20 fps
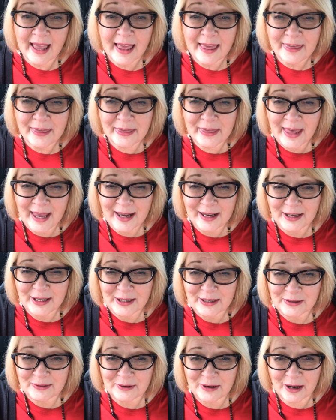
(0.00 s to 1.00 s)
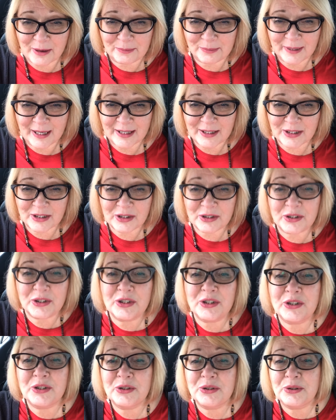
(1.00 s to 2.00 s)
Thank you. God bless you
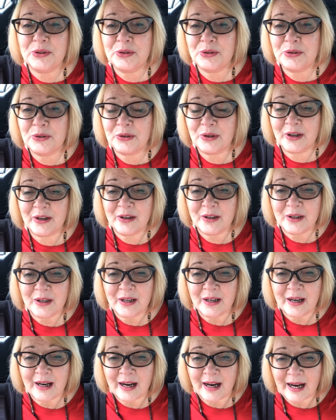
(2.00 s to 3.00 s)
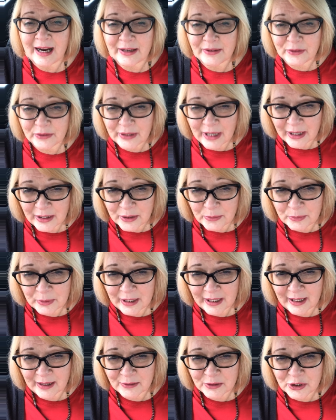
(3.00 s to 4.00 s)
too. I don't know how to
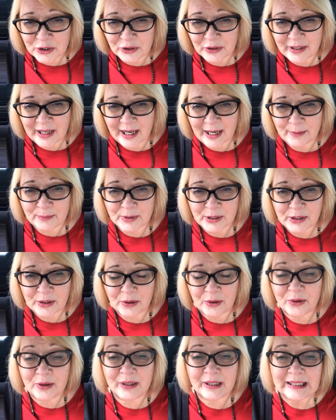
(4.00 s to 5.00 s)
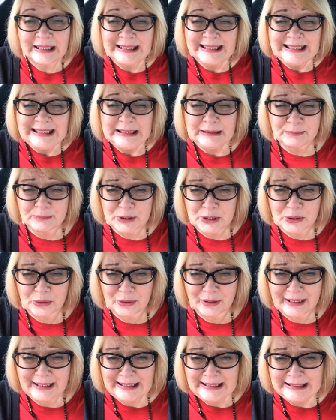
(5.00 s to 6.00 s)
pronounce your name, so
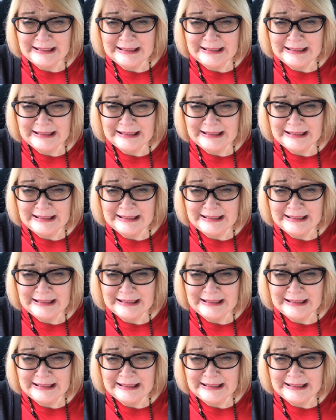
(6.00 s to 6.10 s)
sorry.